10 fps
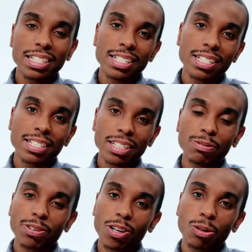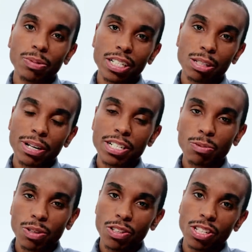is difficult,
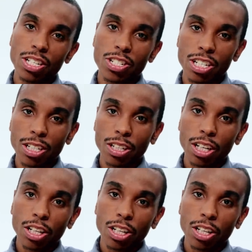especially when you teach in